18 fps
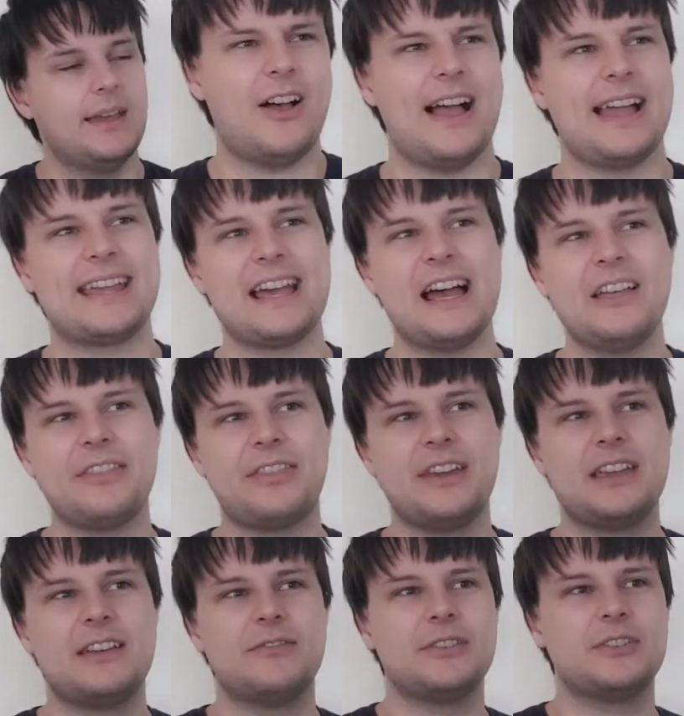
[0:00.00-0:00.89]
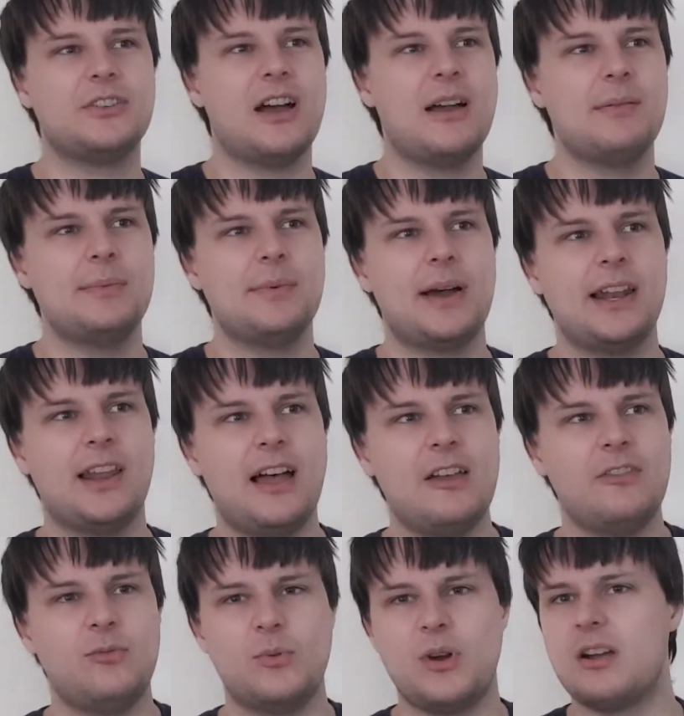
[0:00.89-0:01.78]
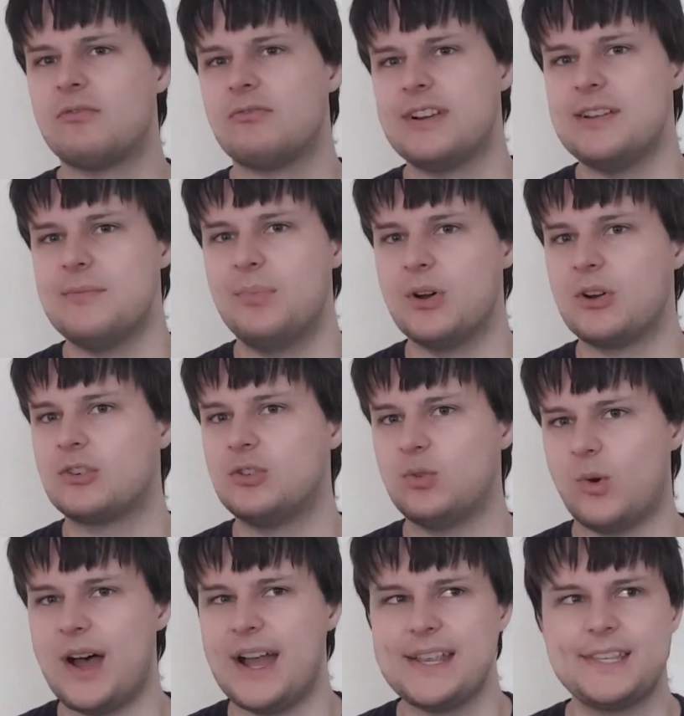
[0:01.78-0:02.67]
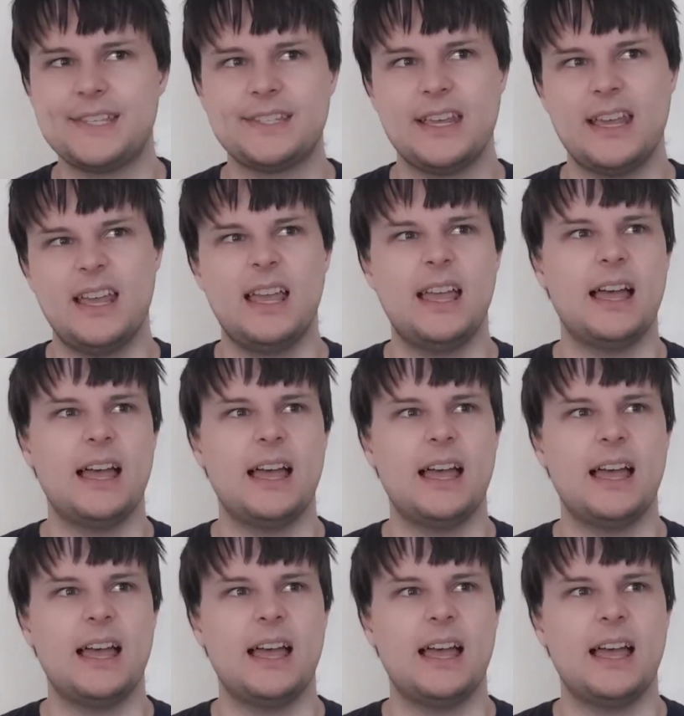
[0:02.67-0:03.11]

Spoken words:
I can't think of a time in my life where I've read a book twice.